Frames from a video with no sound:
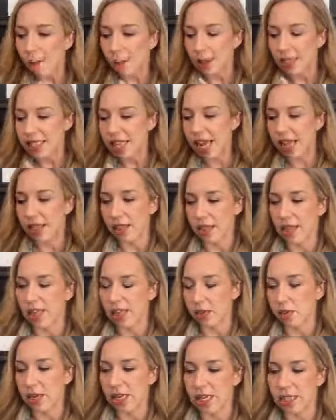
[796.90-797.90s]
say,
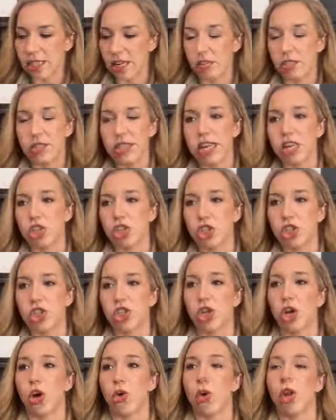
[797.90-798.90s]
like the reading centers that I just
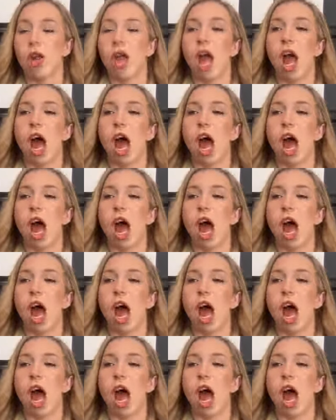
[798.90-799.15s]
showed,